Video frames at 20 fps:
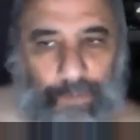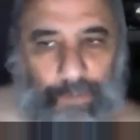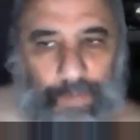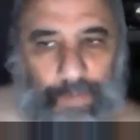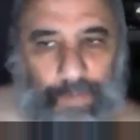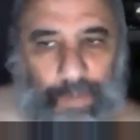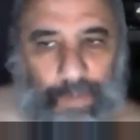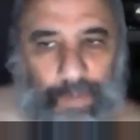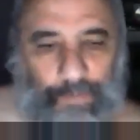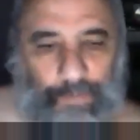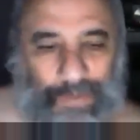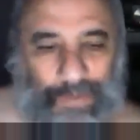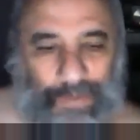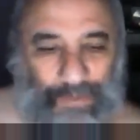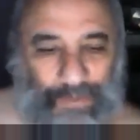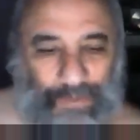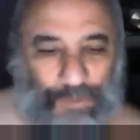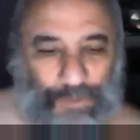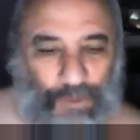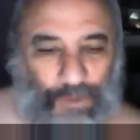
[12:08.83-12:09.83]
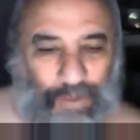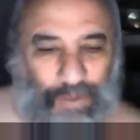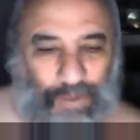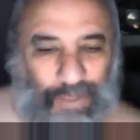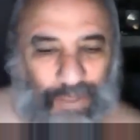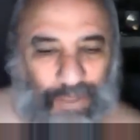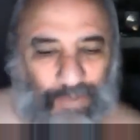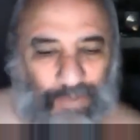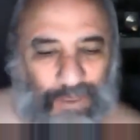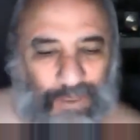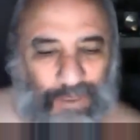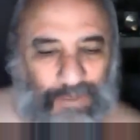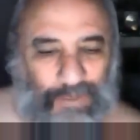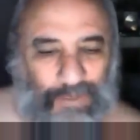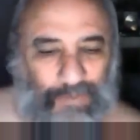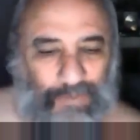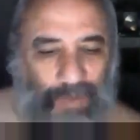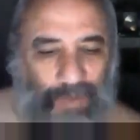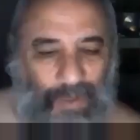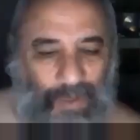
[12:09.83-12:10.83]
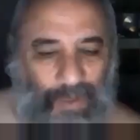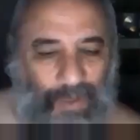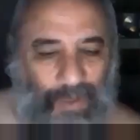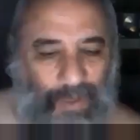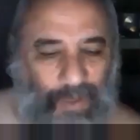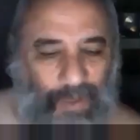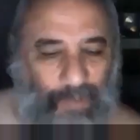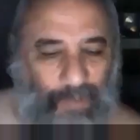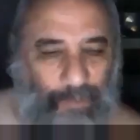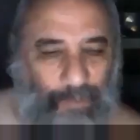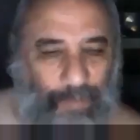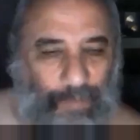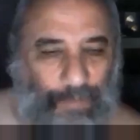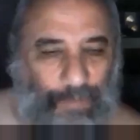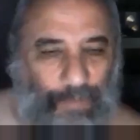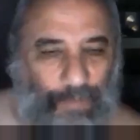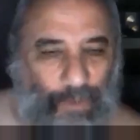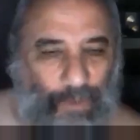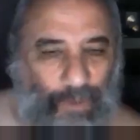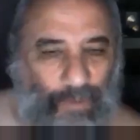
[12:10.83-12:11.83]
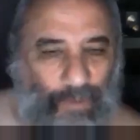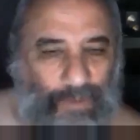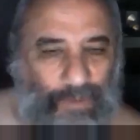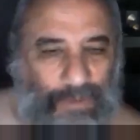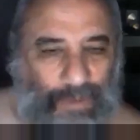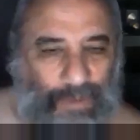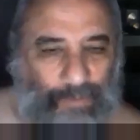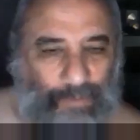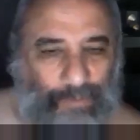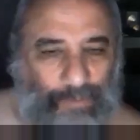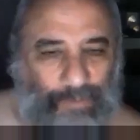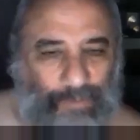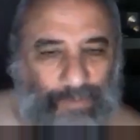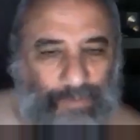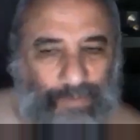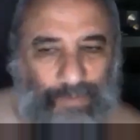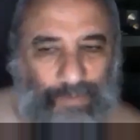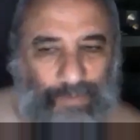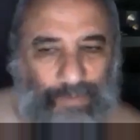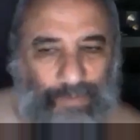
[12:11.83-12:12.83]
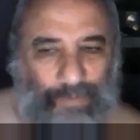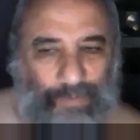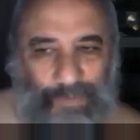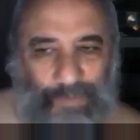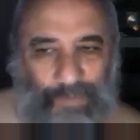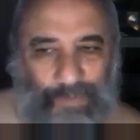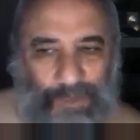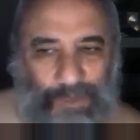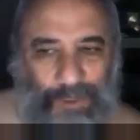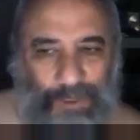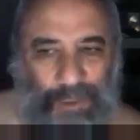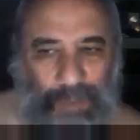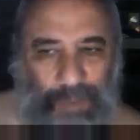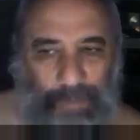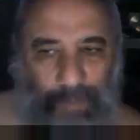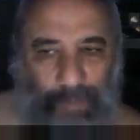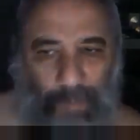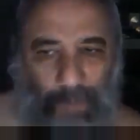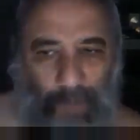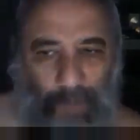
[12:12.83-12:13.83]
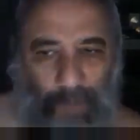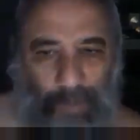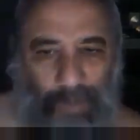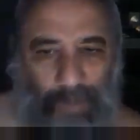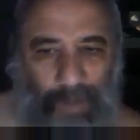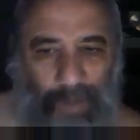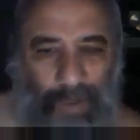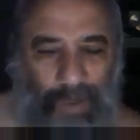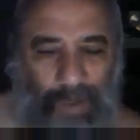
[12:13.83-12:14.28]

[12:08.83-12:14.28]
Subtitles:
In fact, I'm sure I covered this before. Some stupid woman.